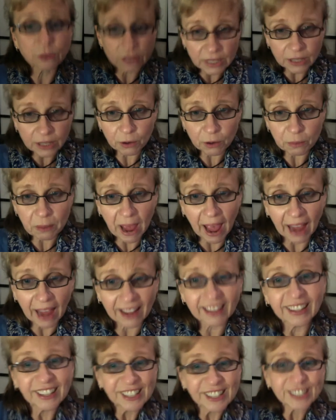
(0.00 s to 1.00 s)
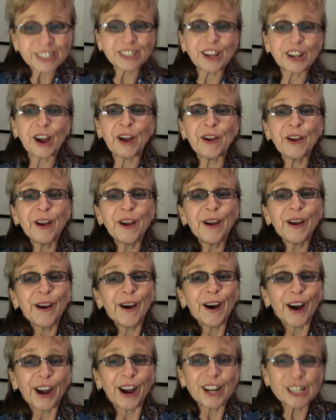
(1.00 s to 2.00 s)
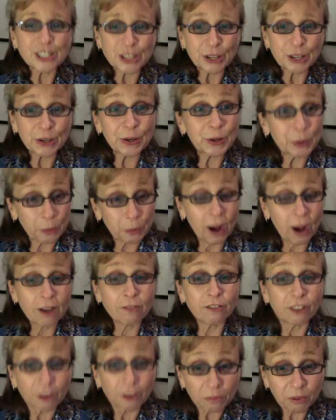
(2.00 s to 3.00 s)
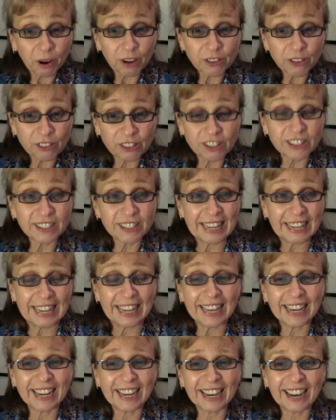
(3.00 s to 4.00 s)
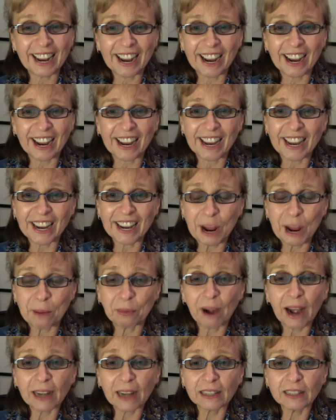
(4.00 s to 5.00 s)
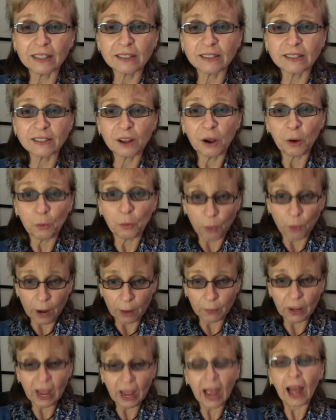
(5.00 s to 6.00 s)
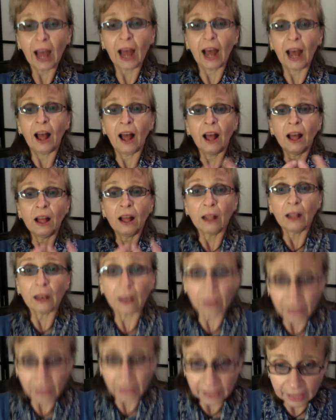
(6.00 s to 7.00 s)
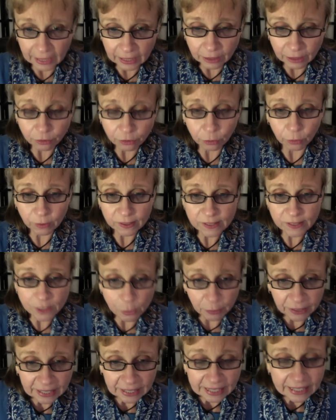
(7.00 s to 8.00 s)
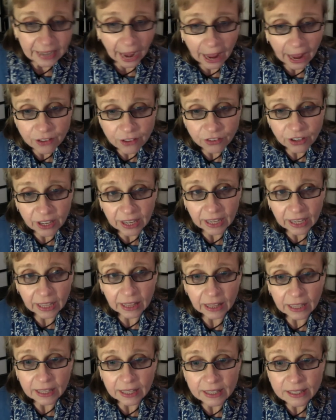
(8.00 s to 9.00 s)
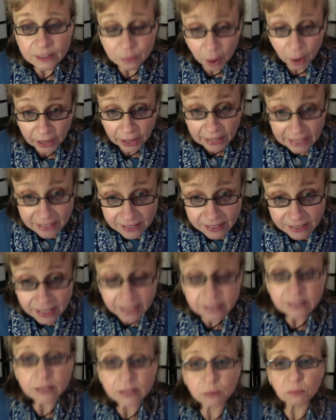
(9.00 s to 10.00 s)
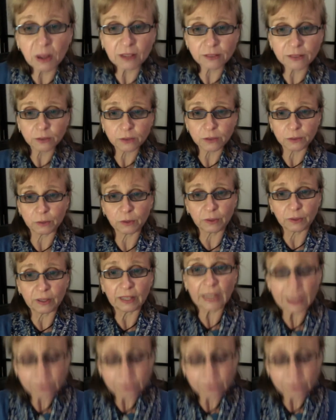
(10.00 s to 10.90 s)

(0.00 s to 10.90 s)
in your back. So I do quite a few postures in our practice where we are leaning forward. So we're engaging the spinal extensor muscles. We'll lean